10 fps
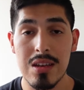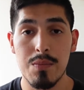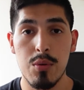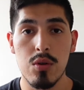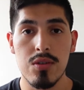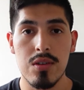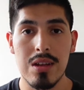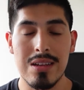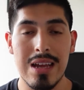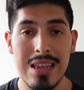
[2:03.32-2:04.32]
important
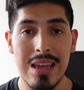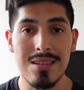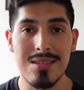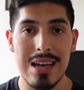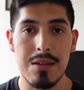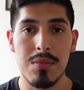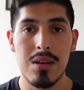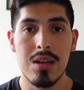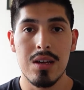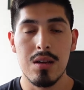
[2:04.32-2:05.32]
in any exam,
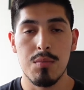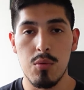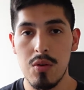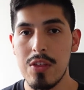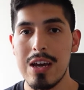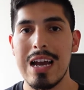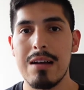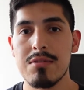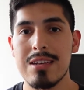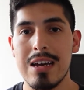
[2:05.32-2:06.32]
but with the
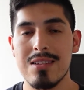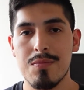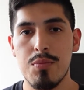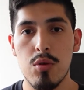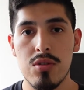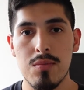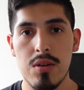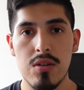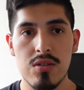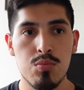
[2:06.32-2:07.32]
GAMSAT it's important
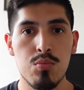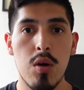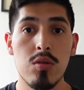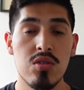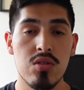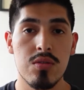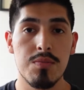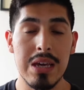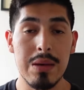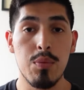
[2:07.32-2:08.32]
because most
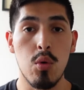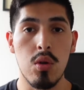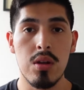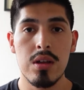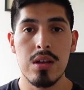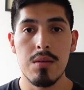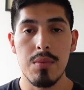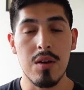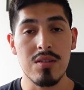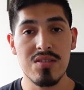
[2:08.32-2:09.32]
people,
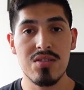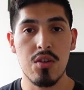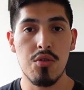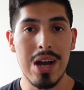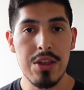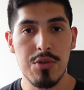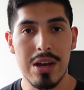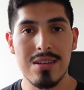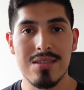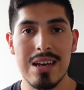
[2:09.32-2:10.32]
because it's a graduate
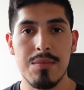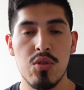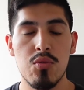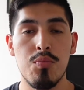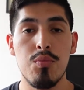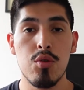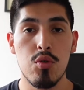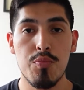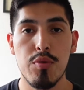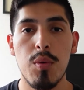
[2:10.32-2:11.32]
exam,
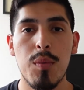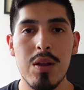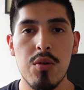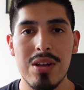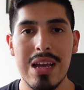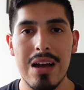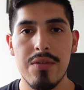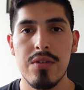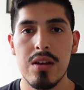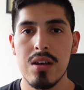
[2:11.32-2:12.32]
you'll probably already
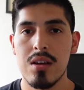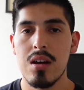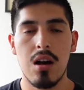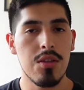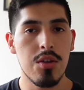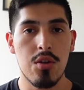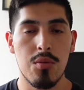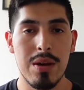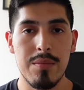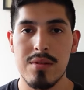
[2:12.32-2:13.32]
have other
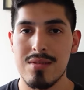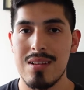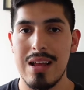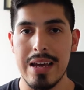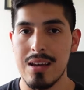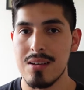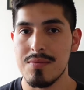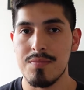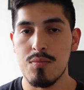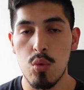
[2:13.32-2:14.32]
commitments
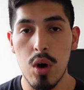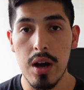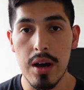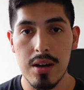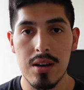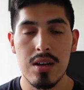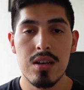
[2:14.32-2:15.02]
like work,